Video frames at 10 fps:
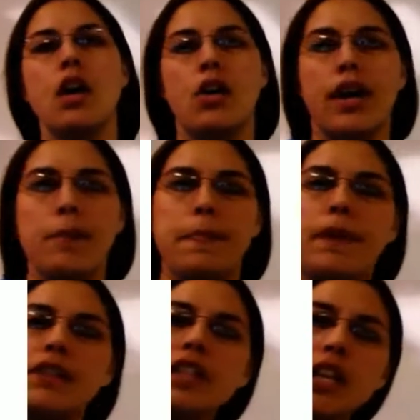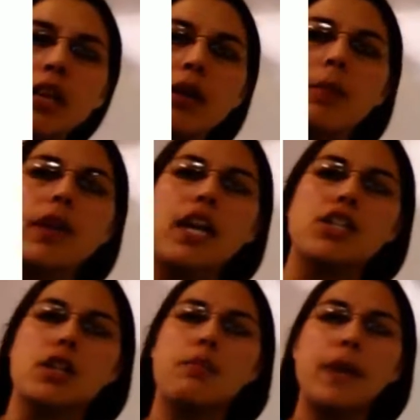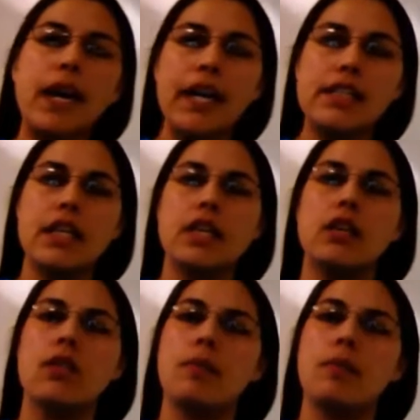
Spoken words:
Okay, DNA replication, the big idea here,